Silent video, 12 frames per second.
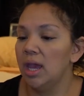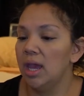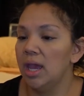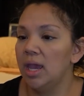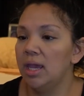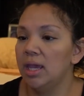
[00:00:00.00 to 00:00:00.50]

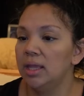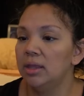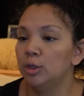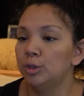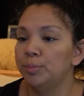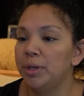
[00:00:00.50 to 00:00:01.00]
And
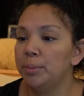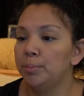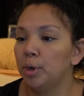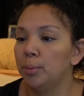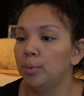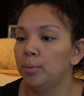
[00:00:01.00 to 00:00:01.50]
there's pink,
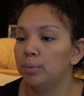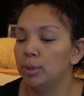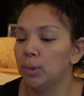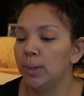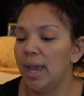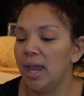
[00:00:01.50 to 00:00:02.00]
purple,
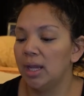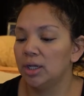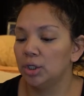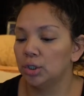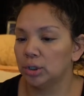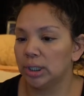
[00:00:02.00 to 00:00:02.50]
blue,
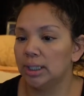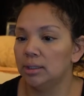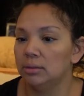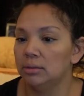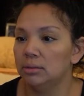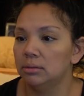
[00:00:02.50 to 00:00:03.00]
and green.